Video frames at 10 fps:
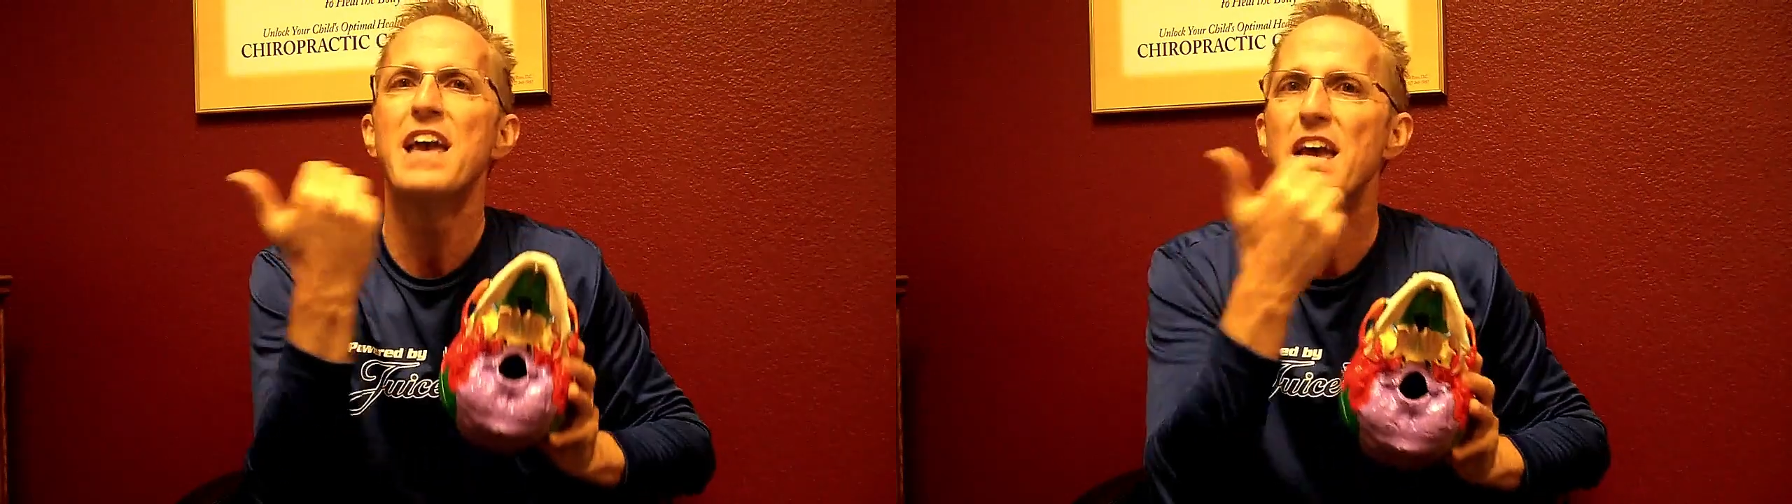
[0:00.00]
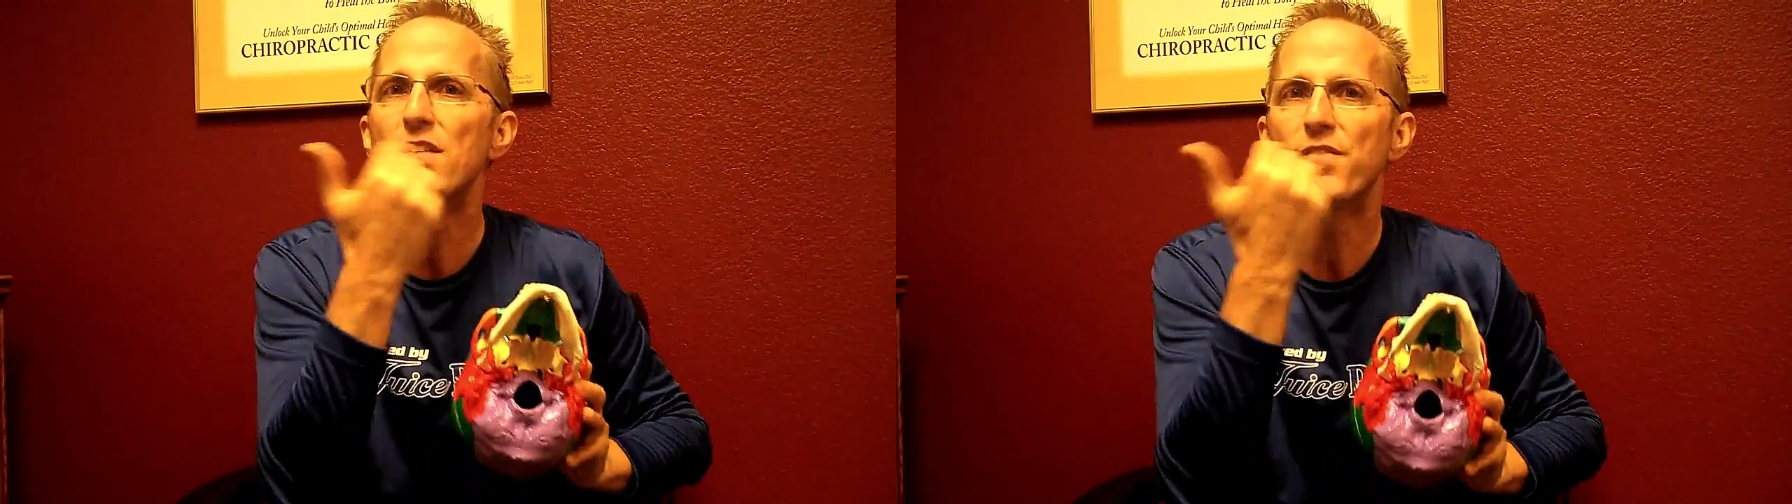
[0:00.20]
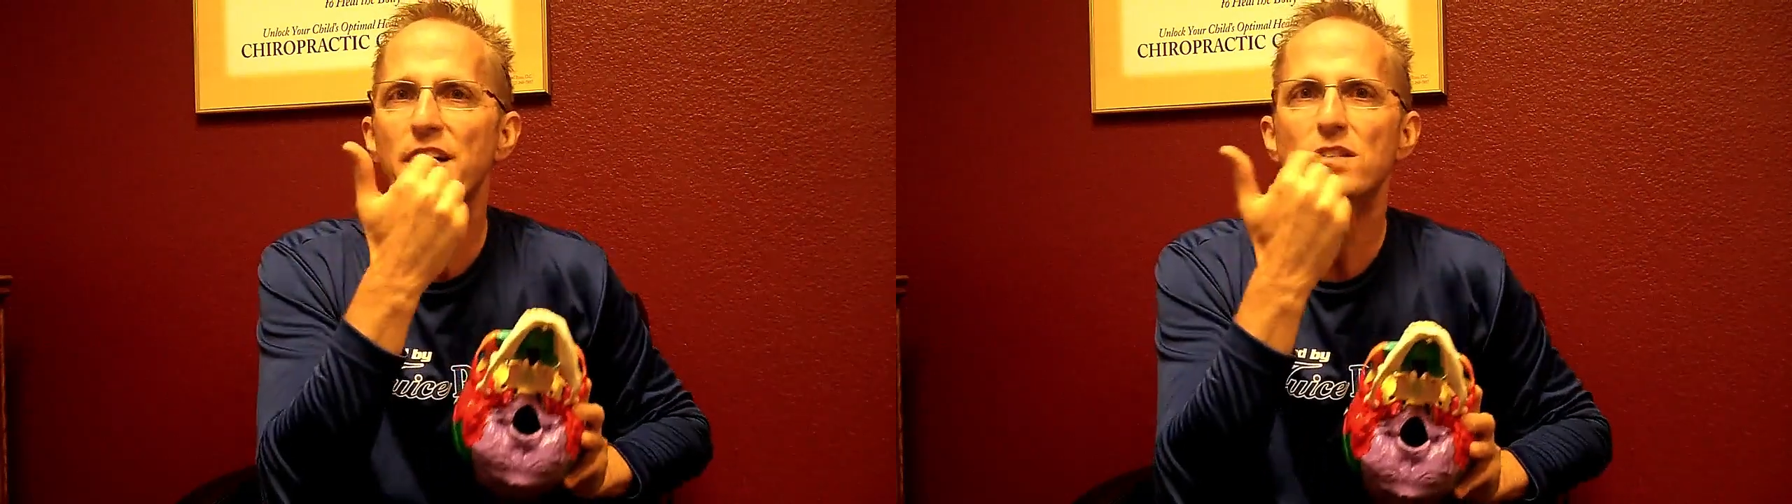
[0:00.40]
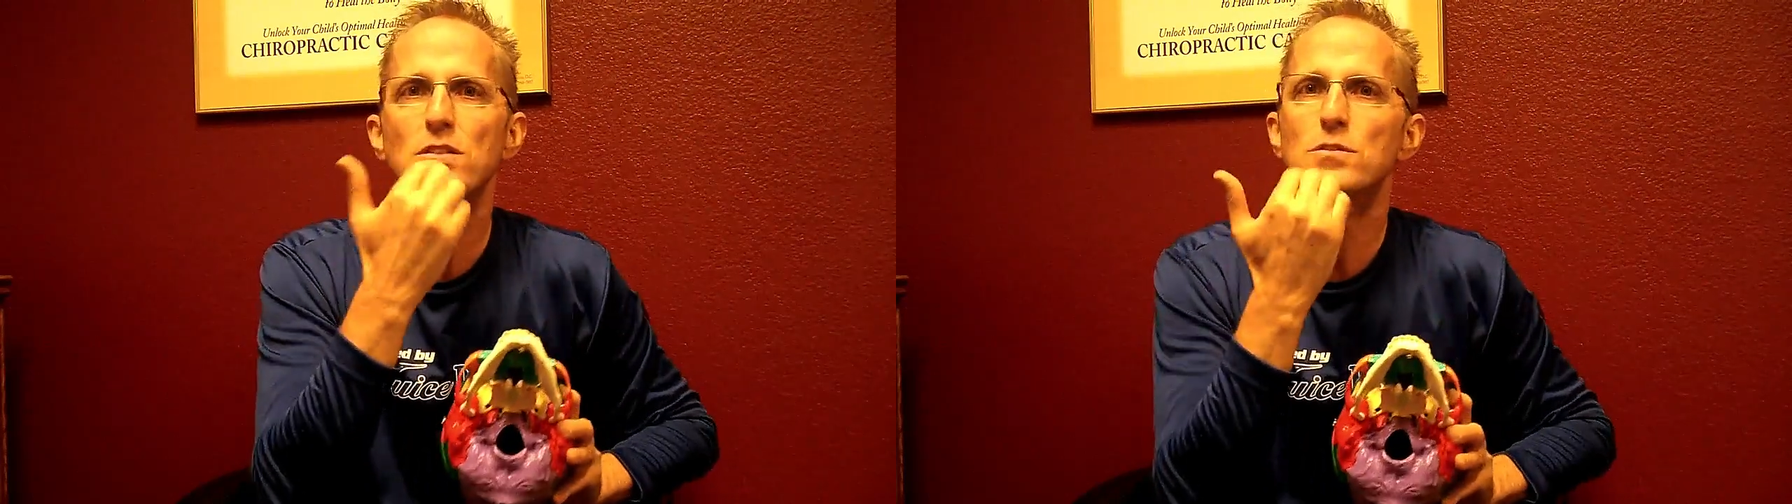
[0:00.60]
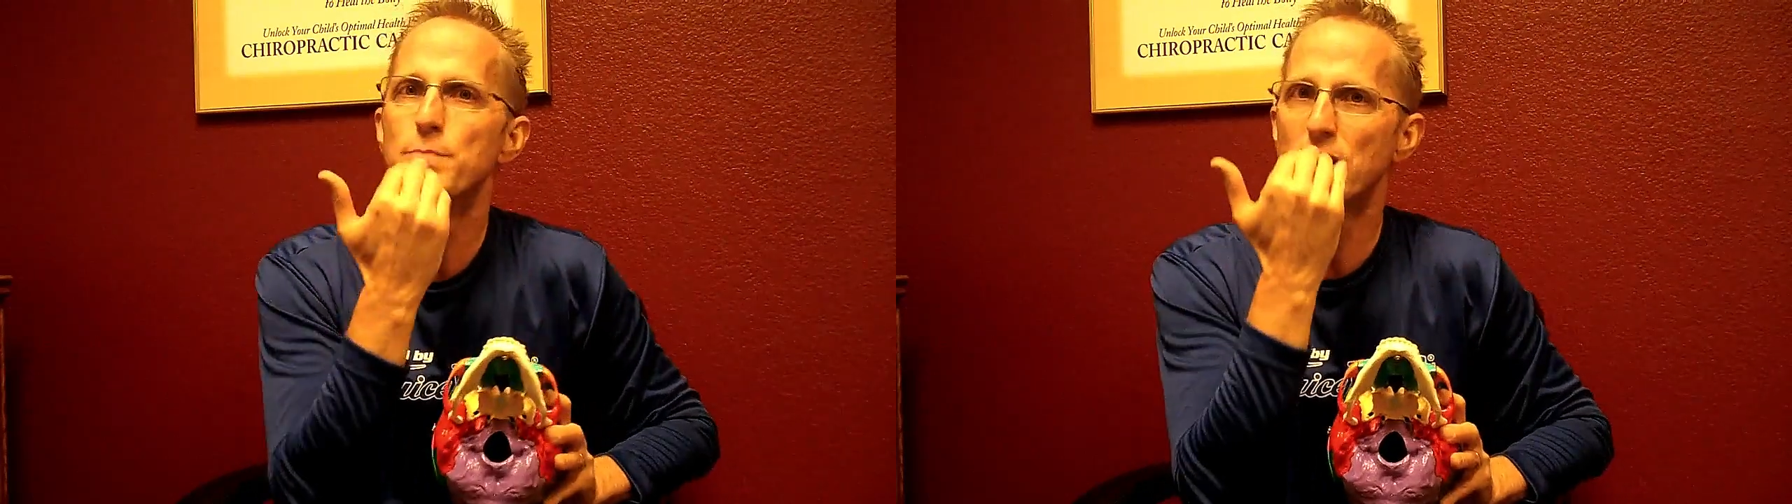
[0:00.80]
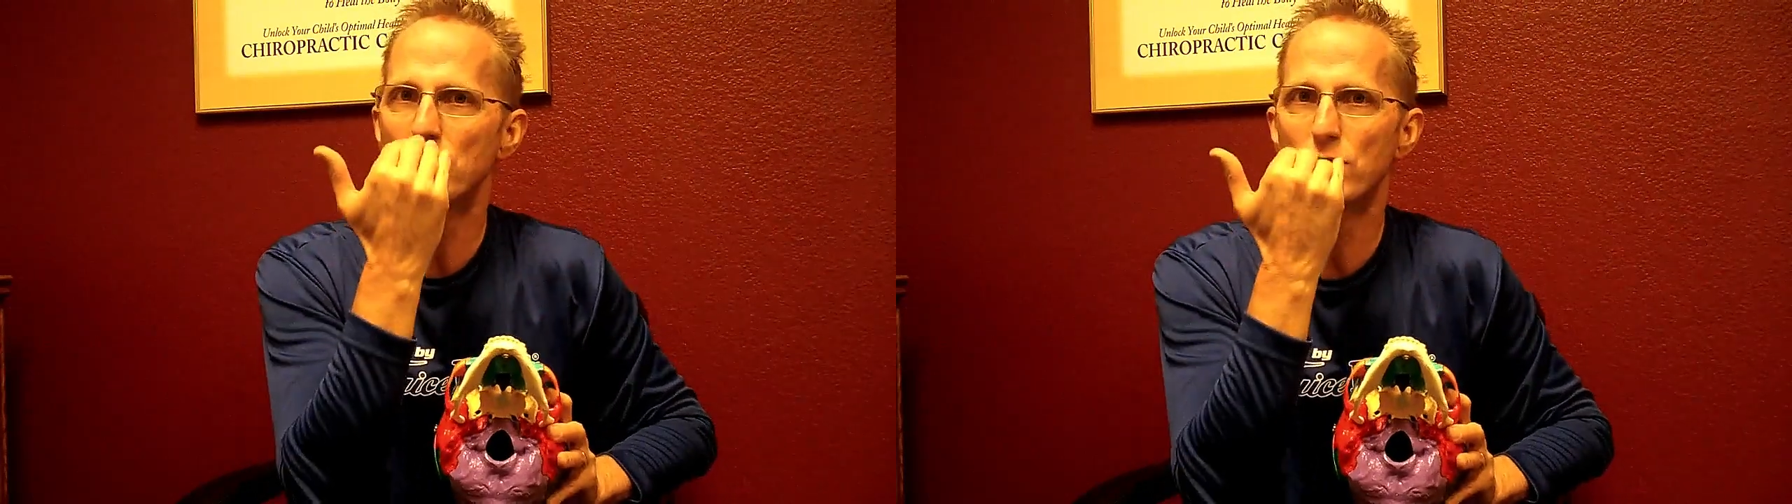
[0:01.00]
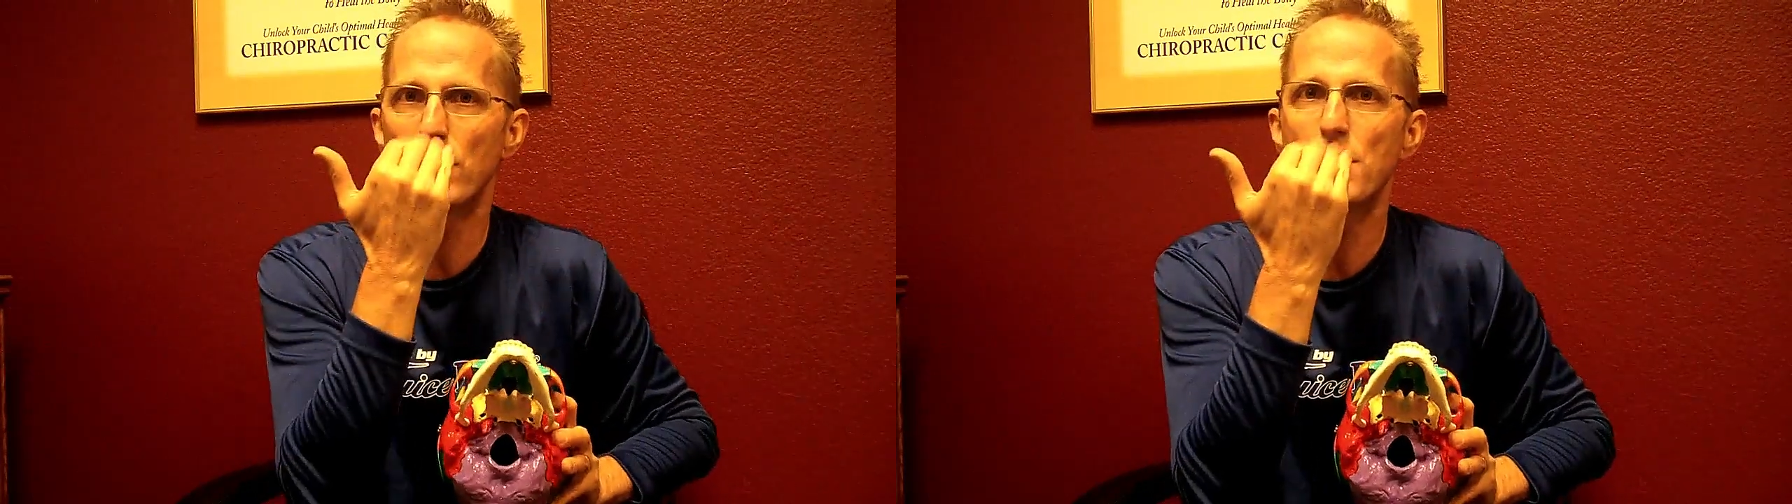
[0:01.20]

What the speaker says: it affects those muscles that are